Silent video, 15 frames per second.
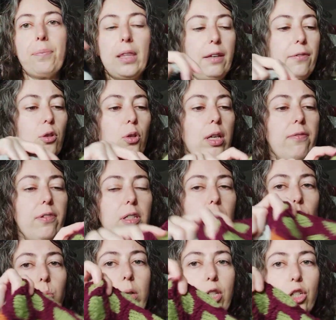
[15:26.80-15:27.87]
if you even
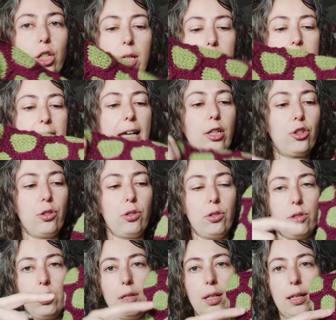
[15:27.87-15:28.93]
switch
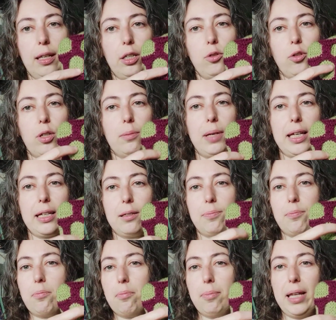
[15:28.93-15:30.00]
sections, like you can make it
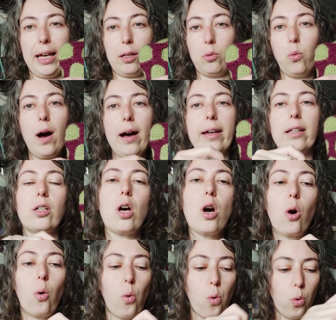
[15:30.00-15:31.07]
black and white,
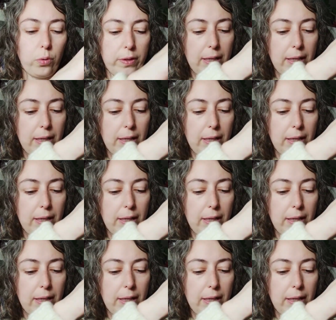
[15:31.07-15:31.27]
or